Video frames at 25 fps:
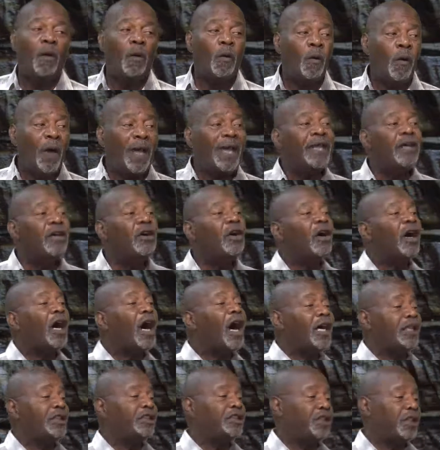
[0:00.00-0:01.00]
Weigh your
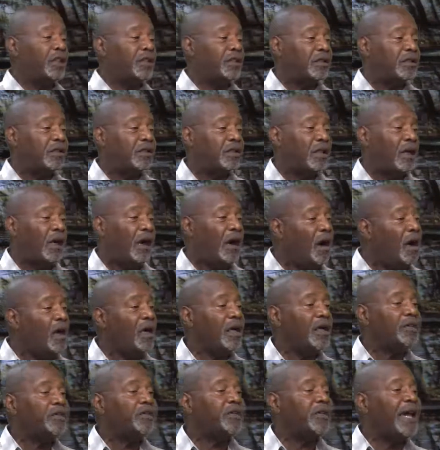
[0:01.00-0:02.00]
conscience
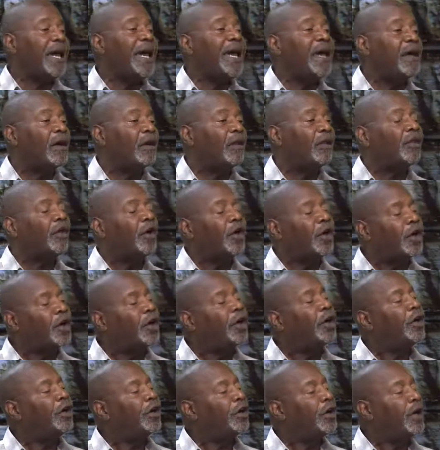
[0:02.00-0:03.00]
on a scale, the
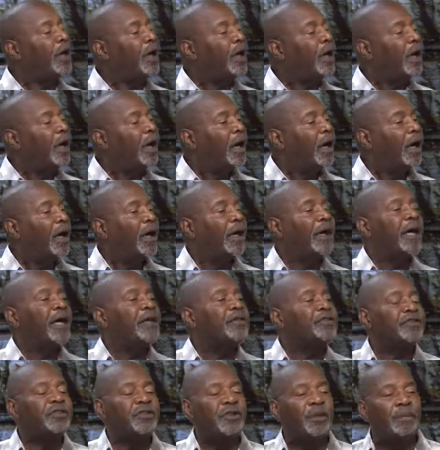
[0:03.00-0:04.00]
good
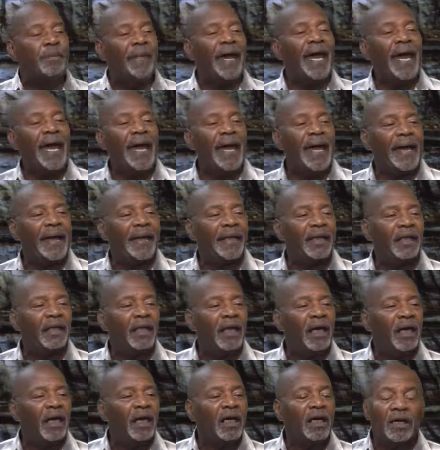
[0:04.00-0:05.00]
against the bad.
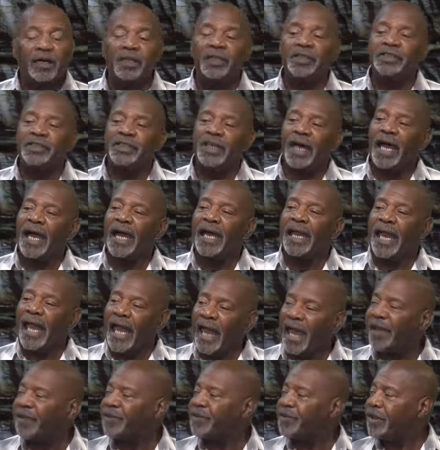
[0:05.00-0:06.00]
Good side
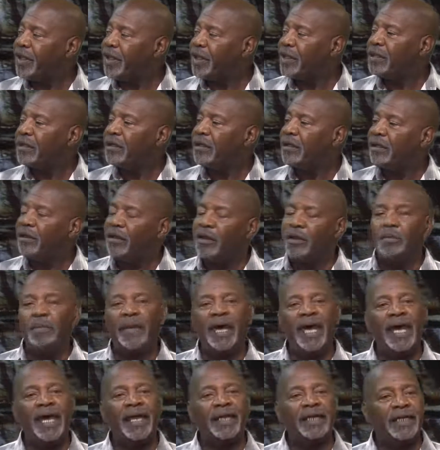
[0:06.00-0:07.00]
ascend, the
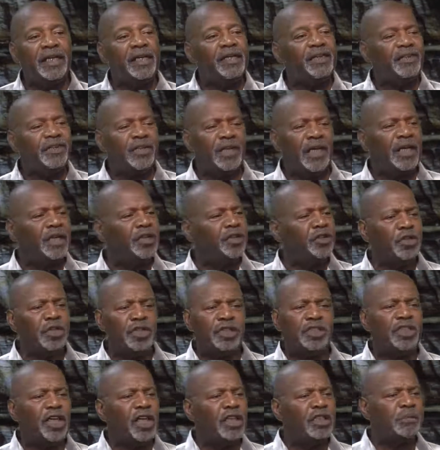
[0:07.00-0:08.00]
bad descend, your
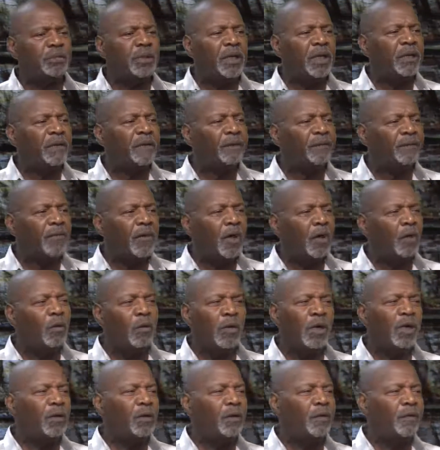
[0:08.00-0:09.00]
judgment.
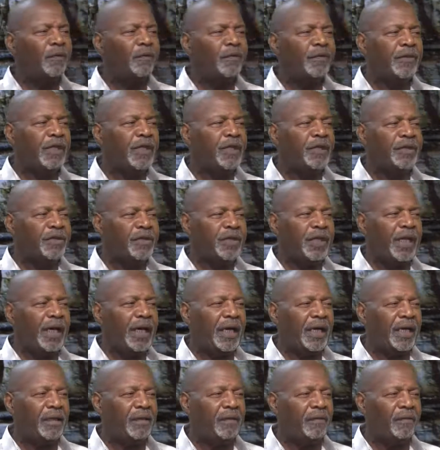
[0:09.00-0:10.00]
Woe, 'tis
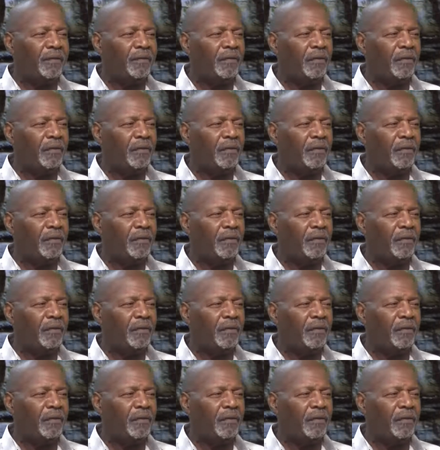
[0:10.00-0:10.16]
sad.